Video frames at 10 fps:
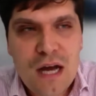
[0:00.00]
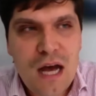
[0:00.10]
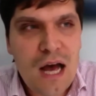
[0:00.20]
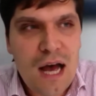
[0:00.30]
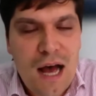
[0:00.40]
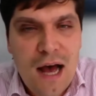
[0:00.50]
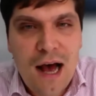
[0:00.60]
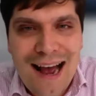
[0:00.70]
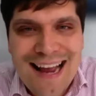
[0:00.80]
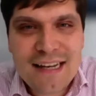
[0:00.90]

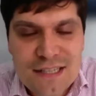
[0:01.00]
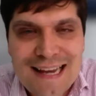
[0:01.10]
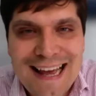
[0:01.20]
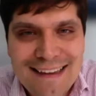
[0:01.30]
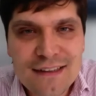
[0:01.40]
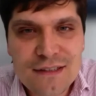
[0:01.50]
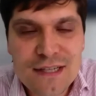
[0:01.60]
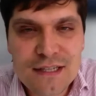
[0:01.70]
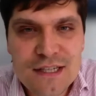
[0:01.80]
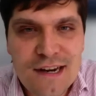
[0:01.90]
highly
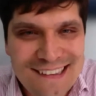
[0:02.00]
talented